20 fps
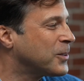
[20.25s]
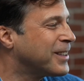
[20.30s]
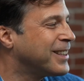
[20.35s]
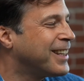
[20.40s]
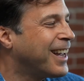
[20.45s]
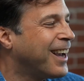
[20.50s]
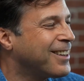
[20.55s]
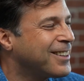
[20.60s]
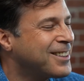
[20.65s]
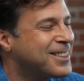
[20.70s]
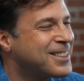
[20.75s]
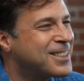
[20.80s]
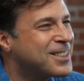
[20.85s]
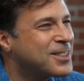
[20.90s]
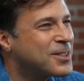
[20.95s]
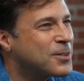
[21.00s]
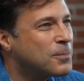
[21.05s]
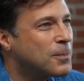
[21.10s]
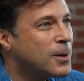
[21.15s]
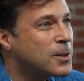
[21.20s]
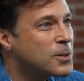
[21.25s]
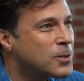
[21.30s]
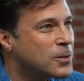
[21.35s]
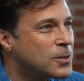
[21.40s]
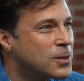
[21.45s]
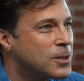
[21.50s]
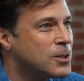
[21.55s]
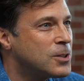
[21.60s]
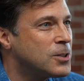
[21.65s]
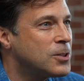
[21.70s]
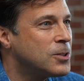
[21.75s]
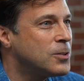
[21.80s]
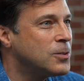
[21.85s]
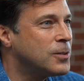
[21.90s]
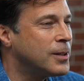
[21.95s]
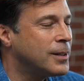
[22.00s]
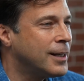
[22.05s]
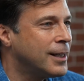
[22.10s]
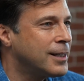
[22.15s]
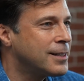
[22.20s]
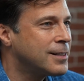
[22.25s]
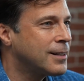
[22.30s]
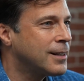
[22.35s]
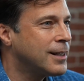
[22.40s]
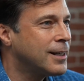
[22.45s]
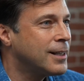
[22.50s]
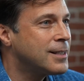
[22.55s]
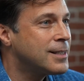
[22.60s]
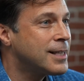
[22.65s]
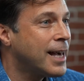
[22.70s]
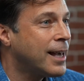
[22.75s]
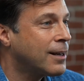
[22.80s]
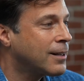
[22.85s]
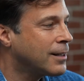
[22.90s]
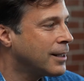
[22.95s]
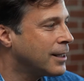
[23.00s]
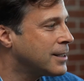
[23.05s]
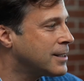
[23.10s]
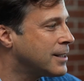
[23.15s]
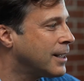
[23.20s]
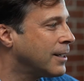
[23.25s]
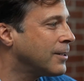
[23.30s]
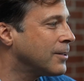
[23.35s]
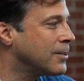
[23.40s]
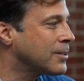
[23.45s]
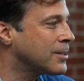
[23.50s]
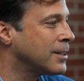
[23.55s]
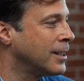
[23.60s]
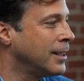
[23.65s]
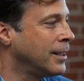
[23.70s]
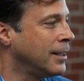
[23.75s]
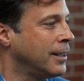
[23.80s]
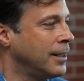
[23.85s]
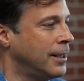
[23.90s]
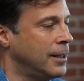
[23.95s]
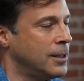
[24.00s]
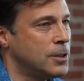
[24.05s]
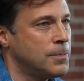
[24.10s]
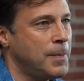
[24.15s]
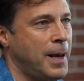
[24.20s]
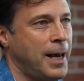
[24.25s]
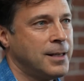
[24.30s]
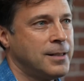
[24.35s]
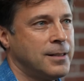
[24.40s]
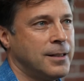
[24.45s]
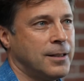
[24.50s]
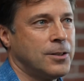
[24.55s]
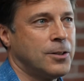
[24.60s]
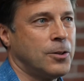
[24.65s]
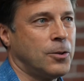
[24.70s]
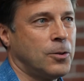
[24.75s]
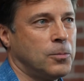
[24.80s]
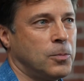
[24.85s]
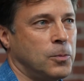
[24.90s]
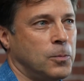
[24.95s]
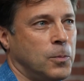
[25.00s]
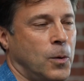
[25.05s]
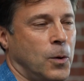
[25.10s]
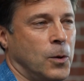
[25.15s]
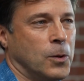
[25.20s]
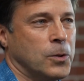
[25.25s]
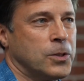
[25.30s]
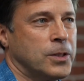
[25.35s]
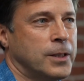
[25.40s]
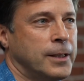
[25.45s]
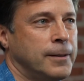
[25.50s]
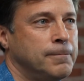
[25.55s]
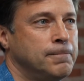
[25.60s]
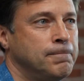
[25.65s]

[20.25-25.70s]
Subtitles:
Analysis of Muscle Tissue and Isolated Satellite Cells in Spastic Cerebral Palsy.